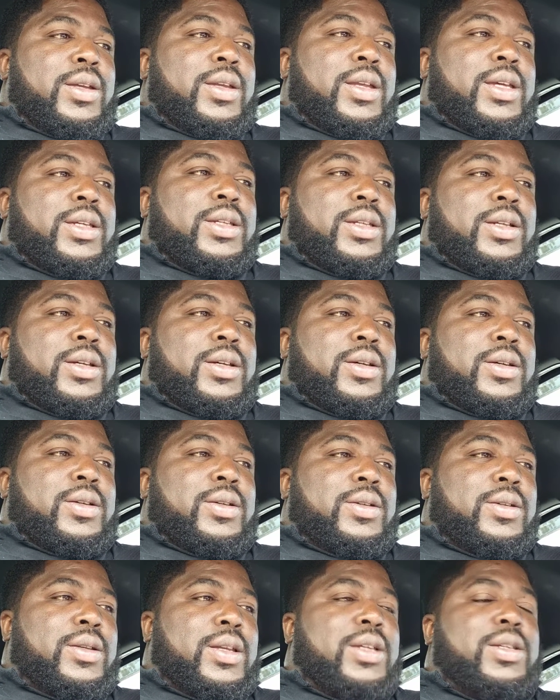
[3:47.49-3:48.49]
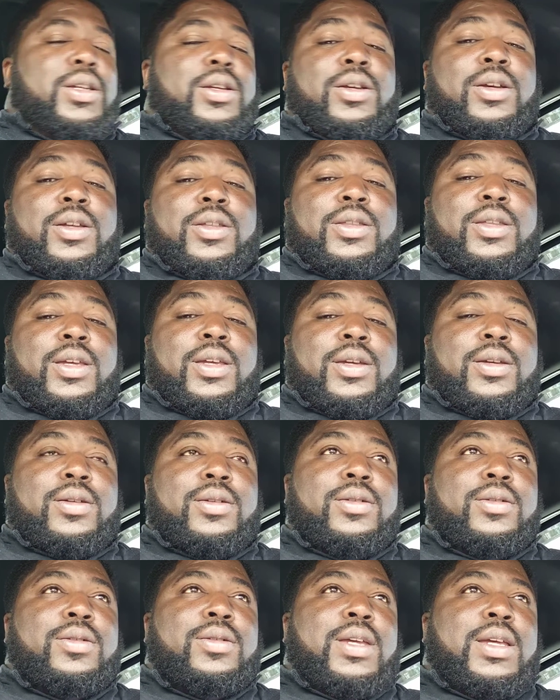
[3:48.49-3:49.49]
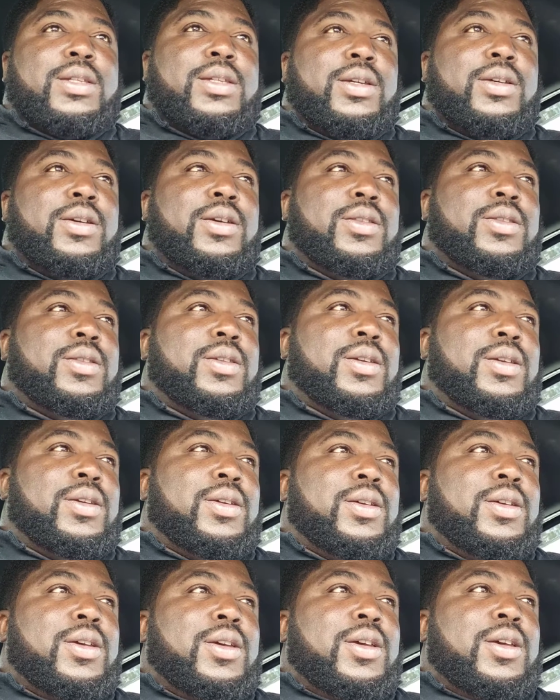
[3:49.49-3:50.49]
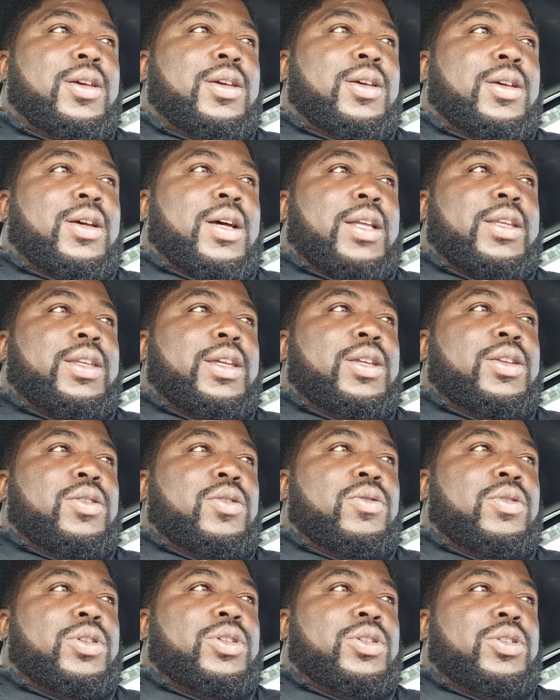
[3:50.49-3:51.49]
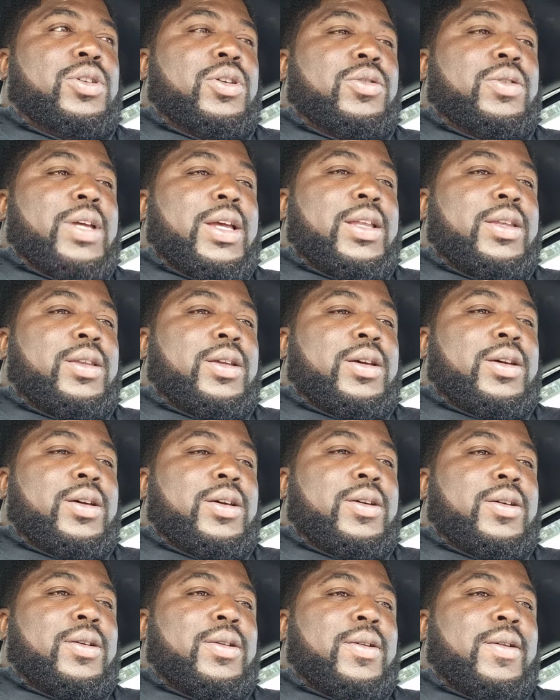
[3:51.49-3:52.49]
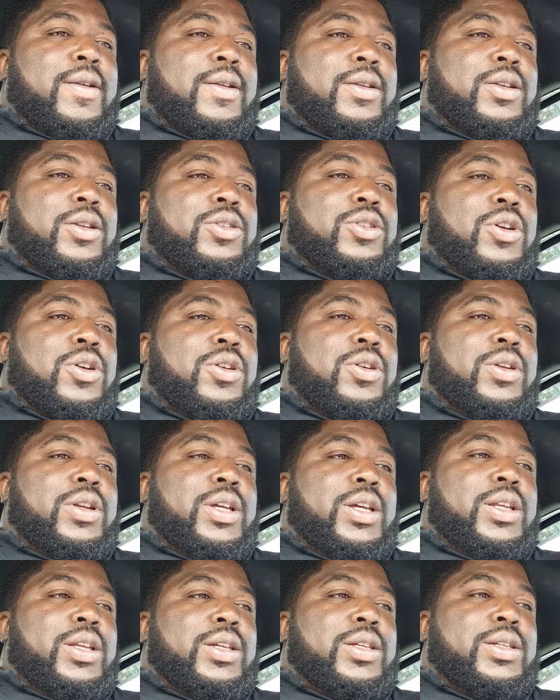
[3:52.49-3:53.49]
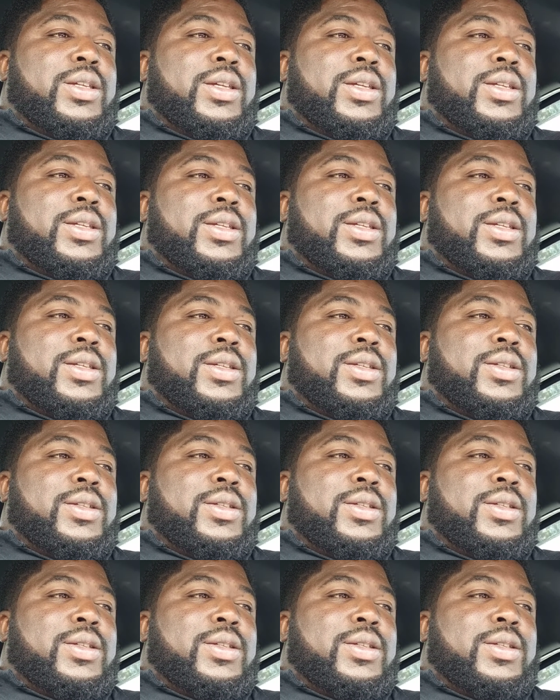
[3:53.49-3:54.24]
that's a good thing. That's a good thing. I did notice though that the turn in is